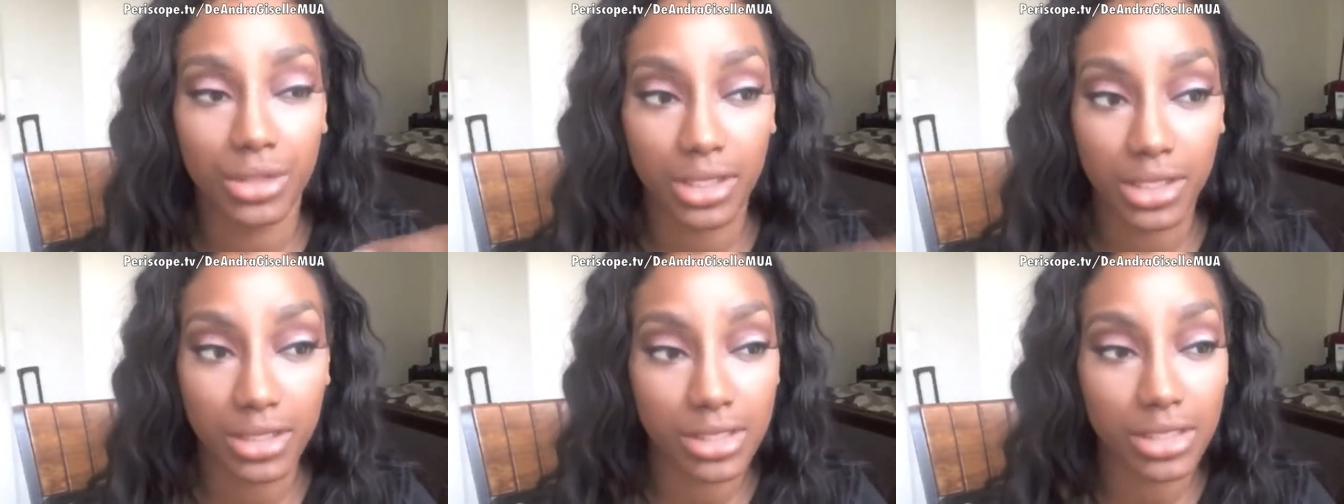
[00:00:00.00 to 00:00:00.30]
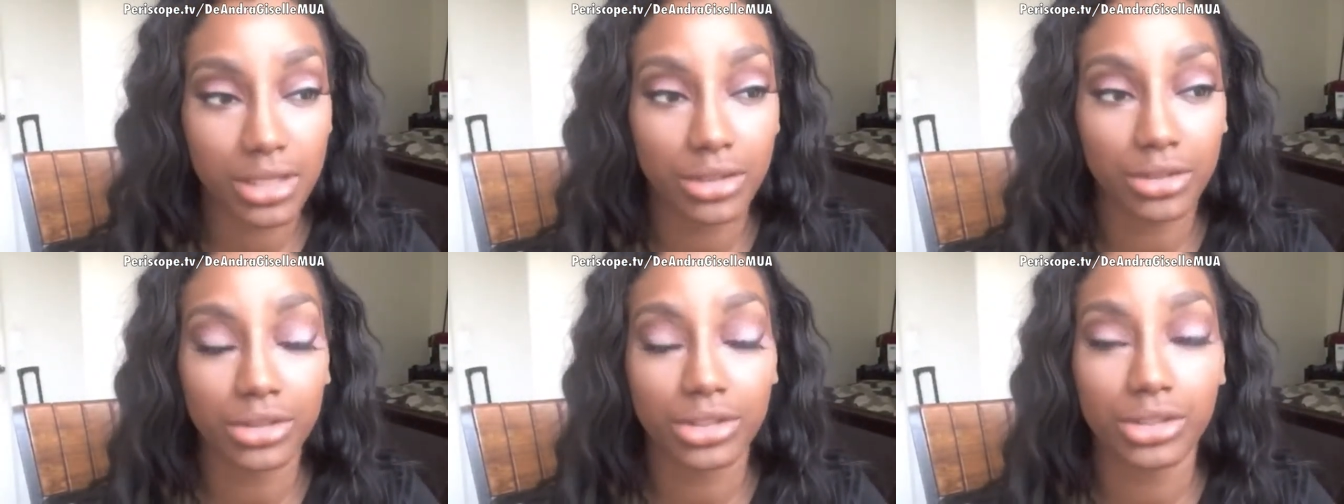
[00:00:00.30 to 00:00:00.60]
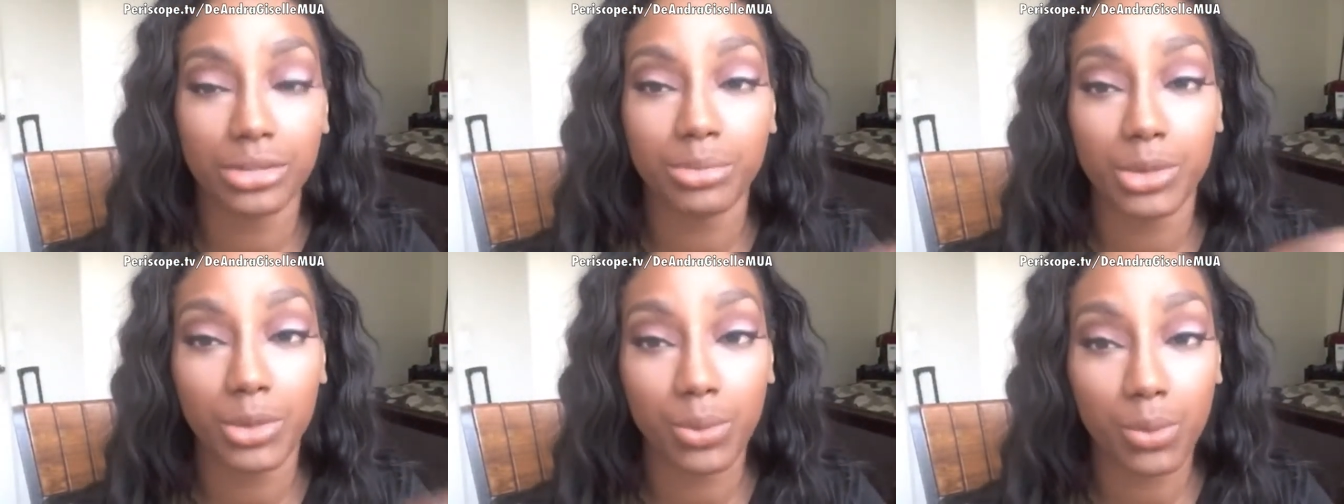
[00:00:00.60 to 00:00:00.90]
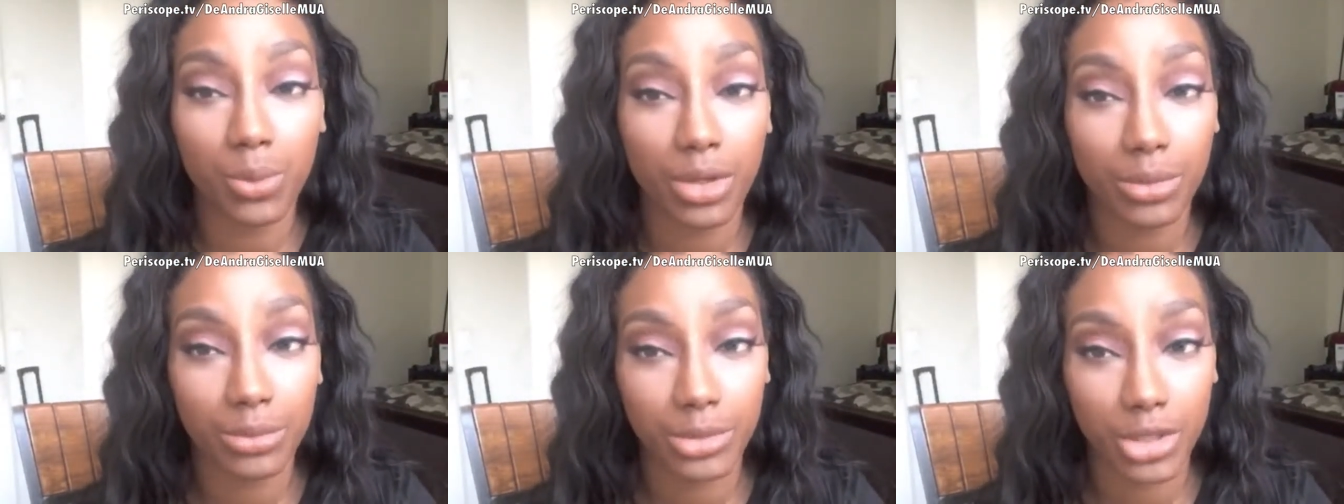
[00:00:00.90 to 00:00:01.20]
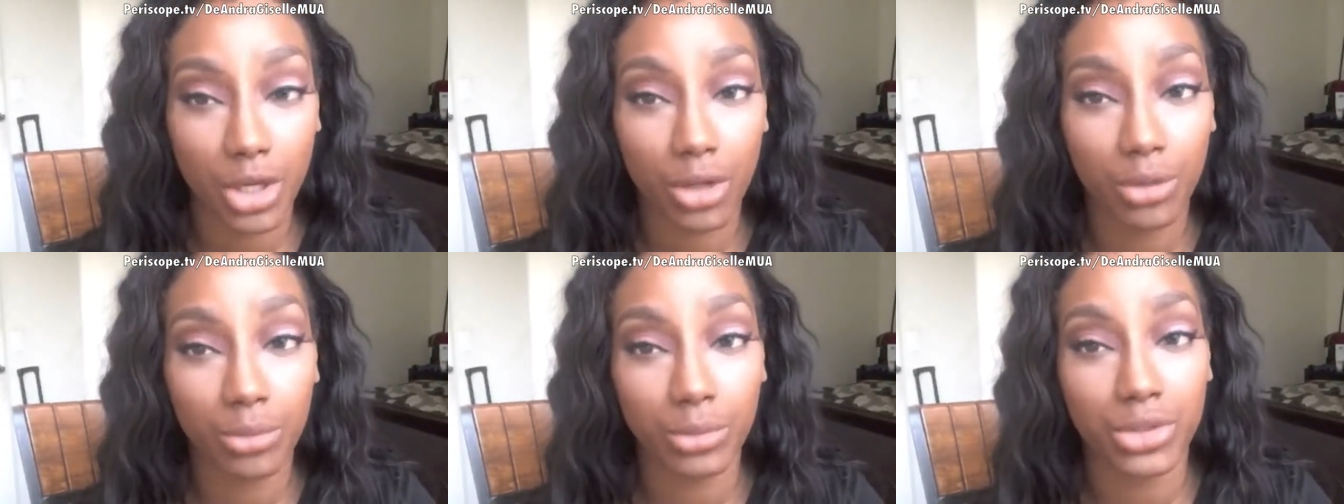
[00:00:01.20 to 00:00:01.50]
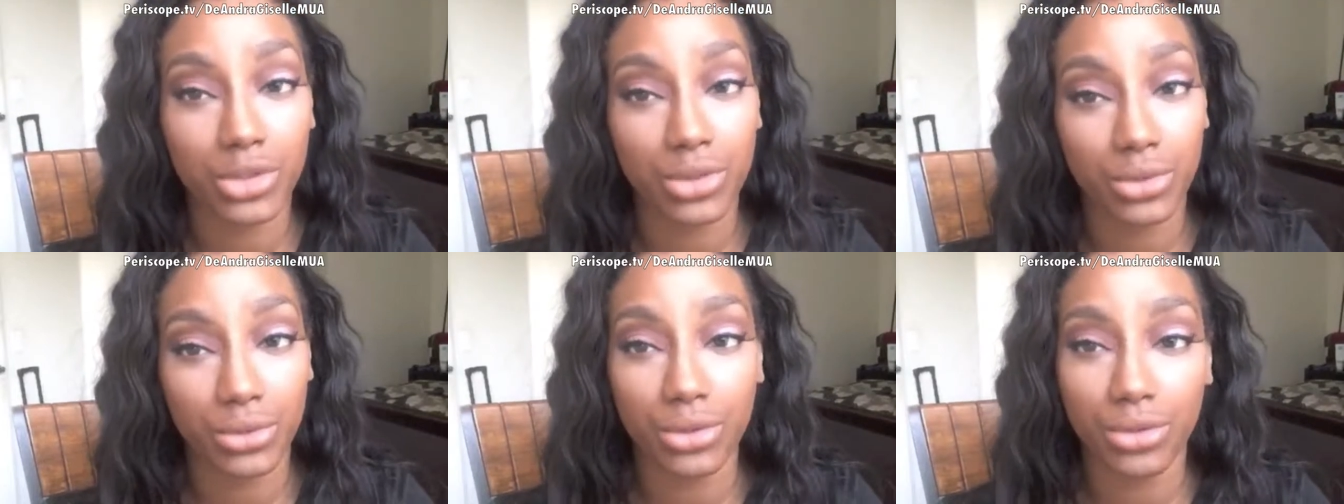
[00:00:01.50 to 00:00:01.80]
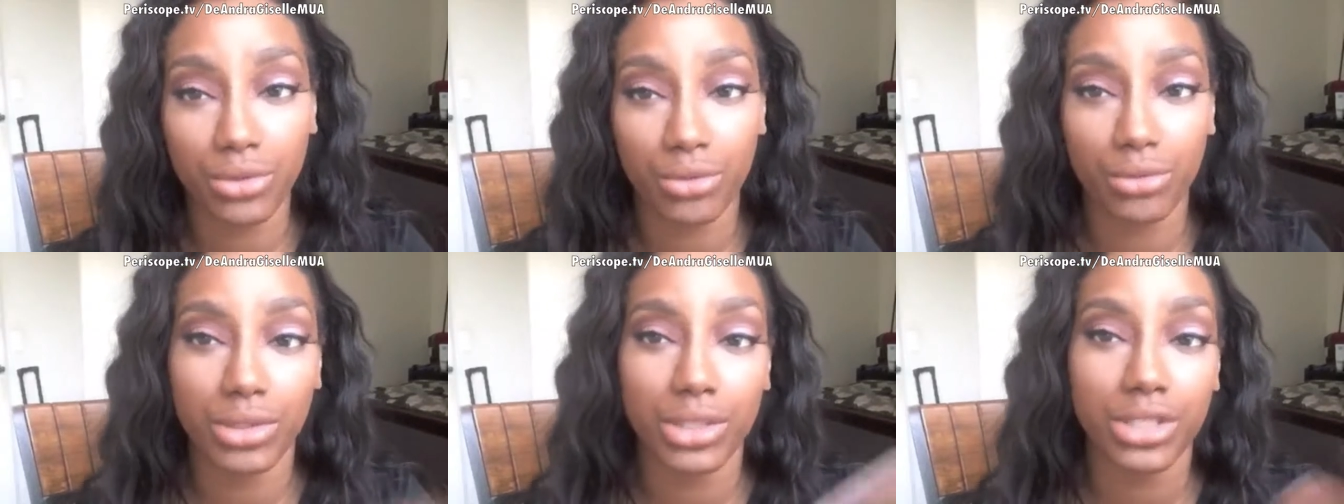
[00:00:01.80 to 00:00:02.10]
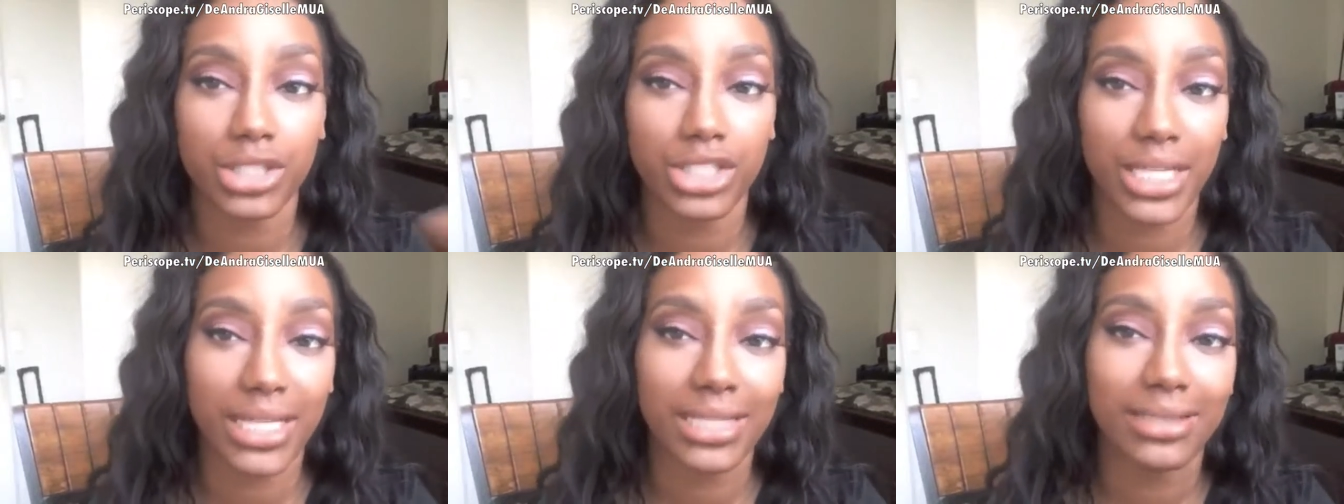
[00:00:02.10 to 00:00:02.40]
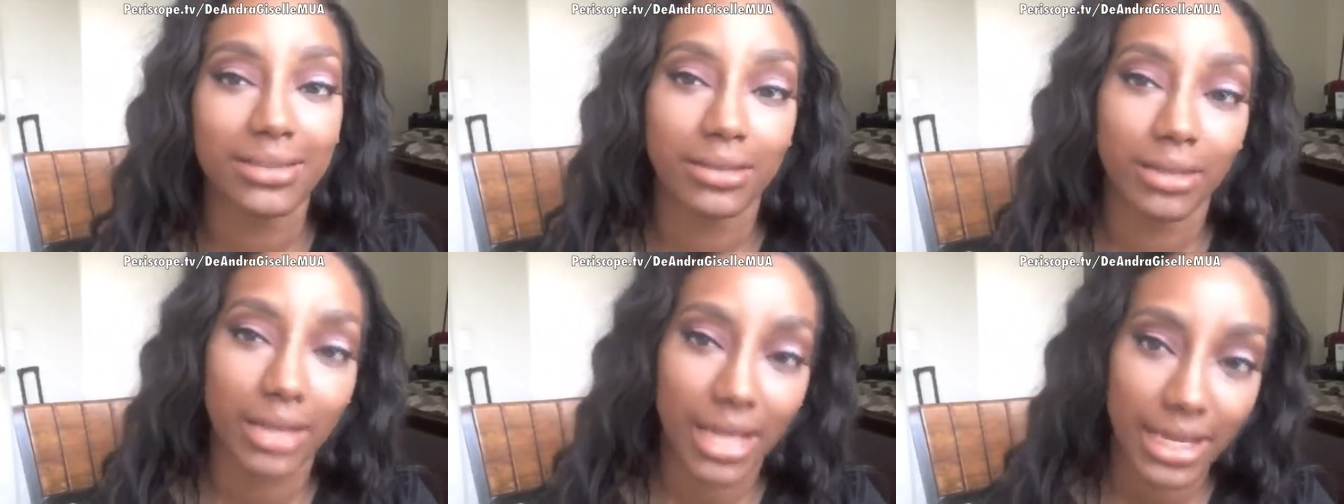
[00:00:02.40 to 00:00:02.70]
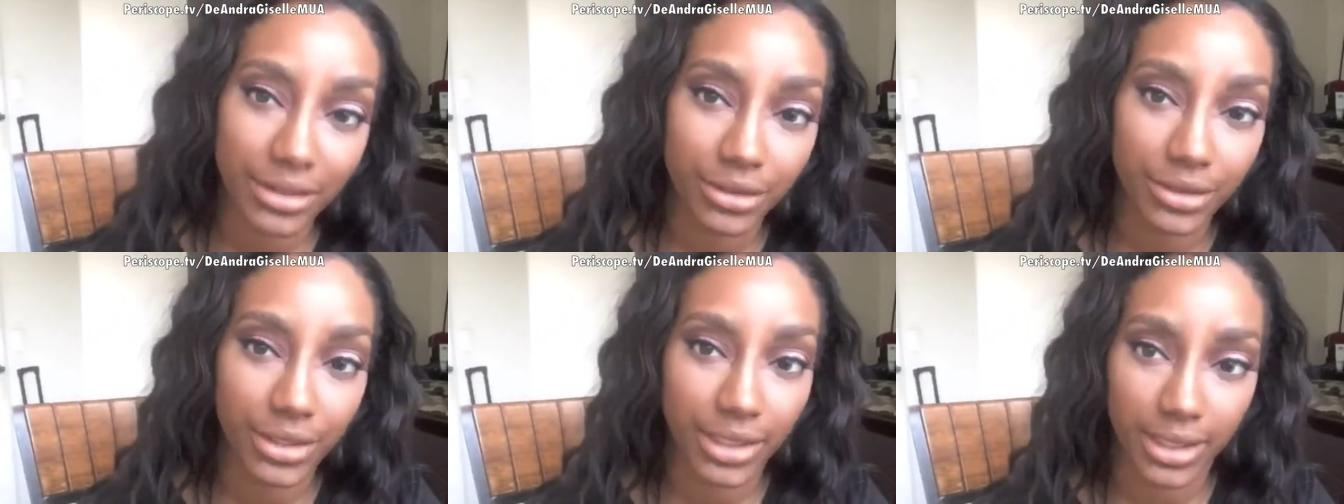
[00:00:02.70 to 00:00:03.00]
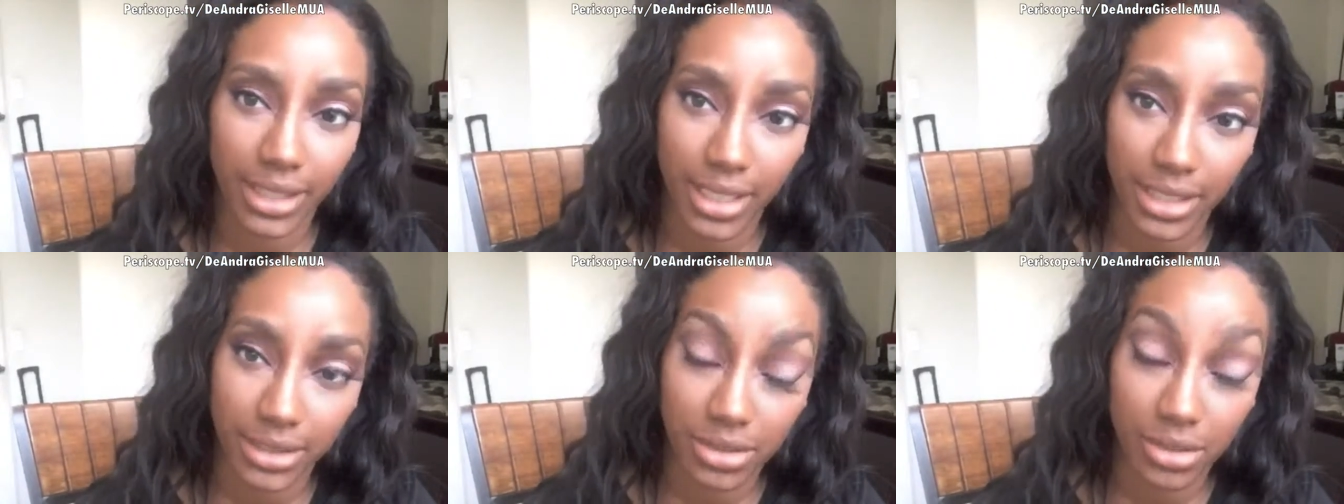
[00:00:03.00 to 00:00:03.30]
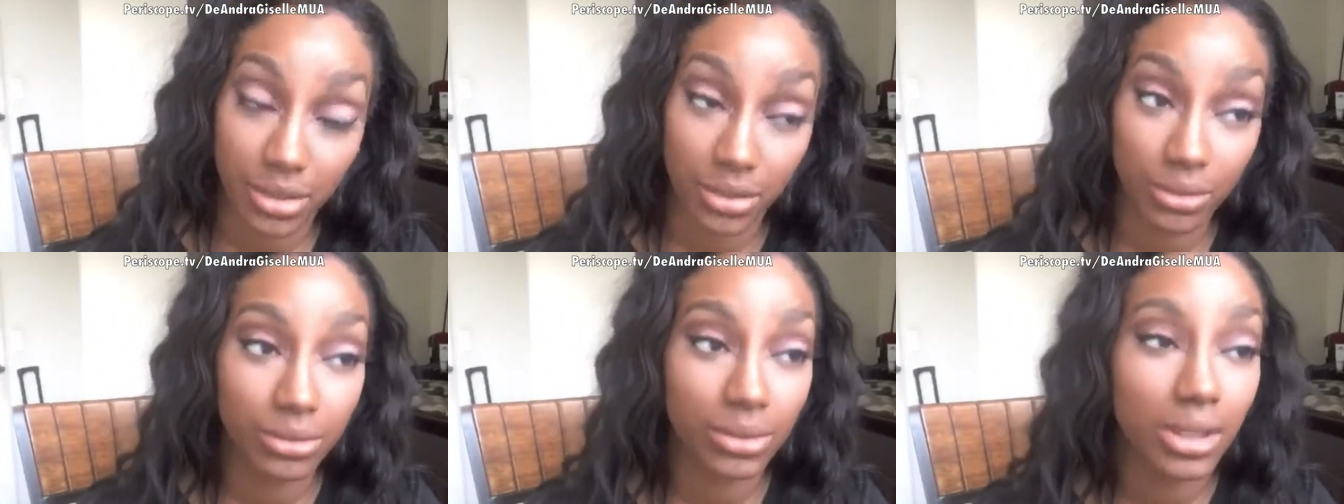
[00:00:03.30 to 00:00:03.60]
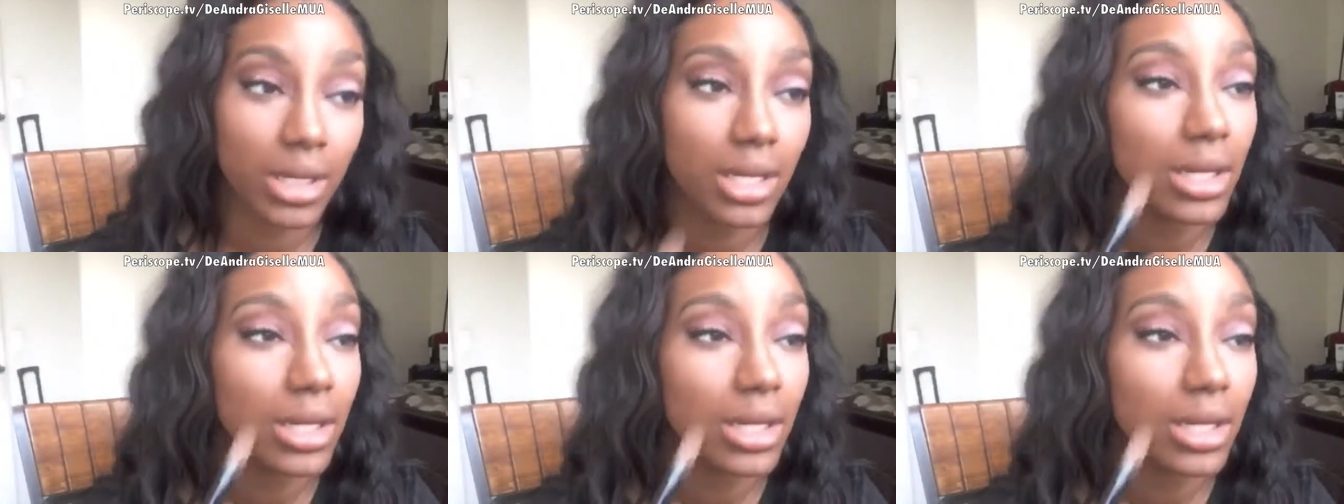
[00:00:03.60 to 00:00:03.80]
concealer should be warm toned but two to three shades lighter in that tone